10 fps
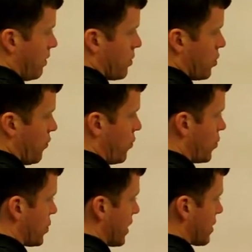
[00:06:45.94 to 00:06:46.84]
2, 4,
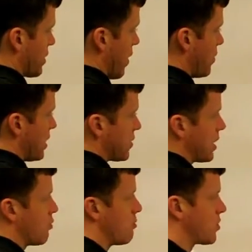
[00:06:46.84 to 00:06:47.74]
6, 7, it's in
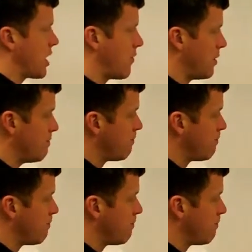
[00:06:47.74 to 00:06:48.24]
group 7.